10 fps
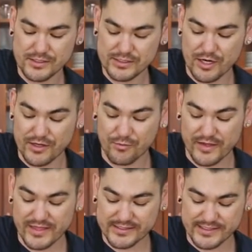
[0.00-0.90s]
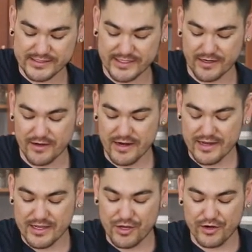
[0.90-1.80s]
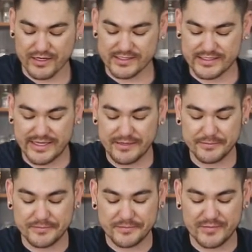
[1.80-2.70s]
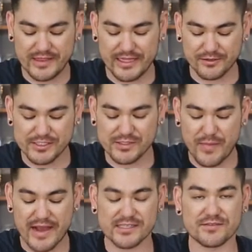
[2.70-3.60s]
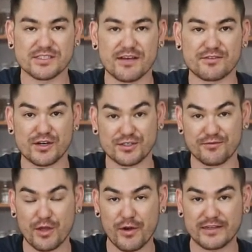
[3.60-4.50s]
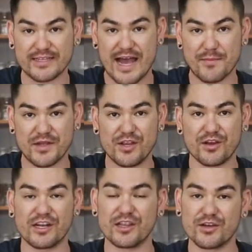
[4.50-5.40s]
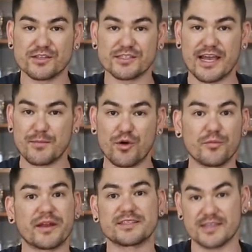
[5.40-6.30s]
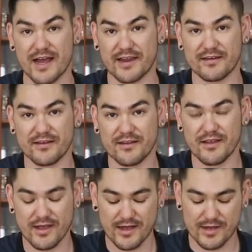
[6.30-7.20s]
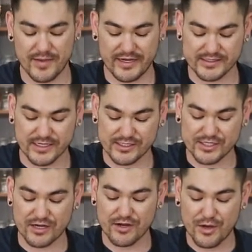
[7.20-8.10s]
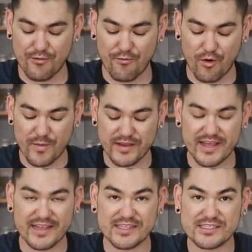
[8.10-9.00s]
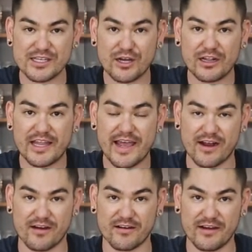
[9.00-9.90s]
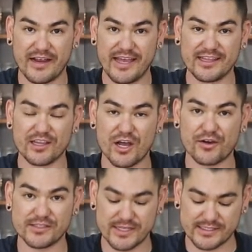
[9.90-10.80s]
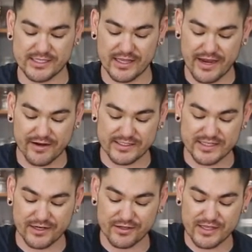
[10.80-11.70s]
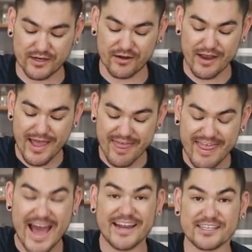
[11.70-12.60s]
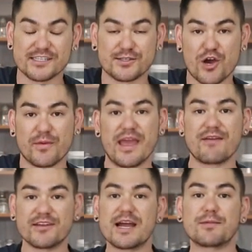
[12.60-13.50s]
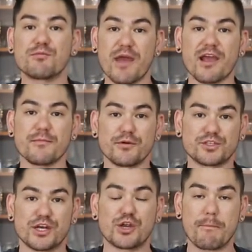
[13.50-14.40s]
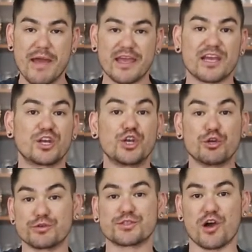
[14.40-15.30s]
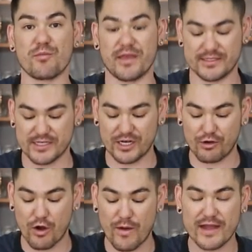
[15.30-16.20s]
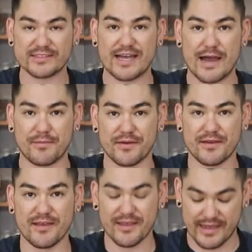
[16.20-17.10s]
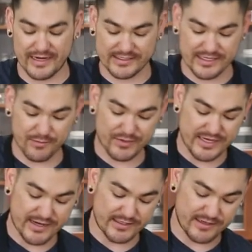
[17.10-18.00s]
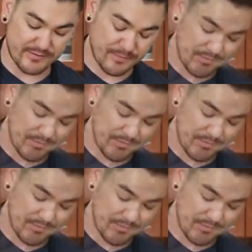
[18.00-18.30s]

So, and when this sits here, you're going to see little specks of stuff start to float on top, and it looks like mold, but it's not. And it's going to start forming like this little layer, and the longer it sits, the layer gets thicker and thicker. That is a SCOBY. Every time you make kombucha, you're making a new SCOBY. It's going to grow on top, and it's going to protect it.